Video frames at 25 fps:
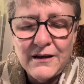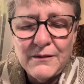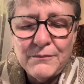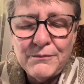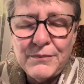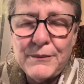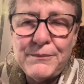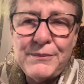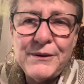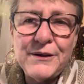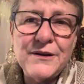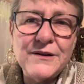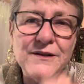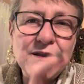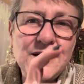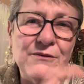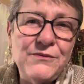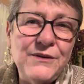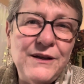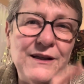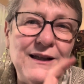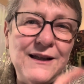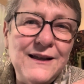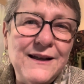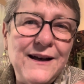But because I
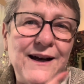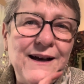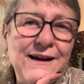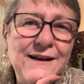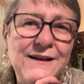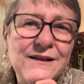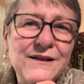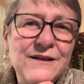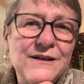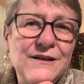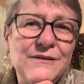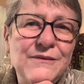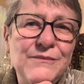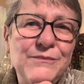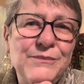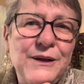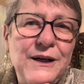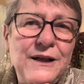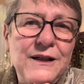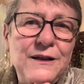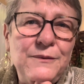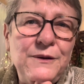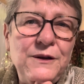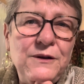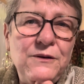really liked
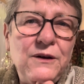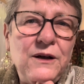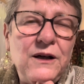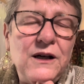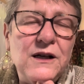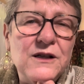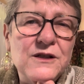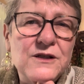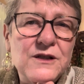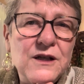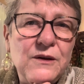Barnaby Rudge,